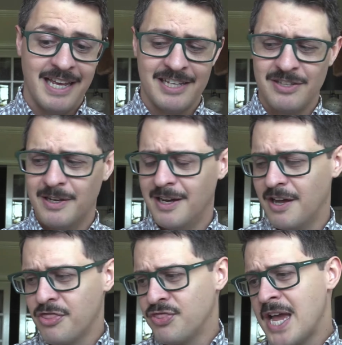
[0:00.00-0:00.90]
it has
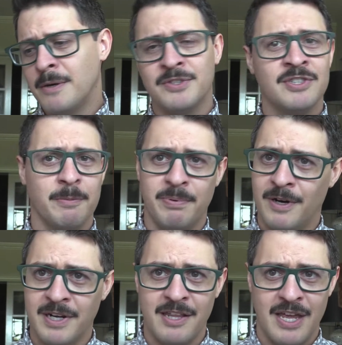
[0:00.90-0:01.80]
thousands
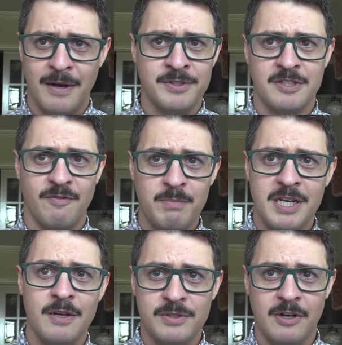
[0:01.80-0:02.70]
upon thousands of
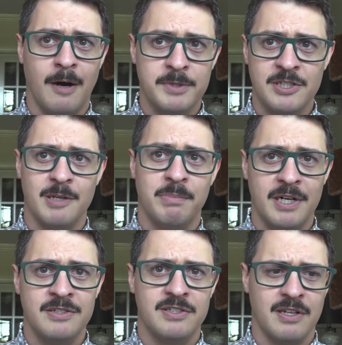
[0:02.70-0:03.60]
menus and options and
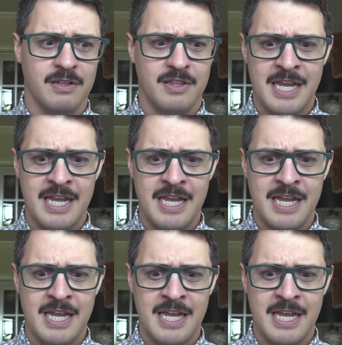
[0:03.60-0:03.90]
buttons and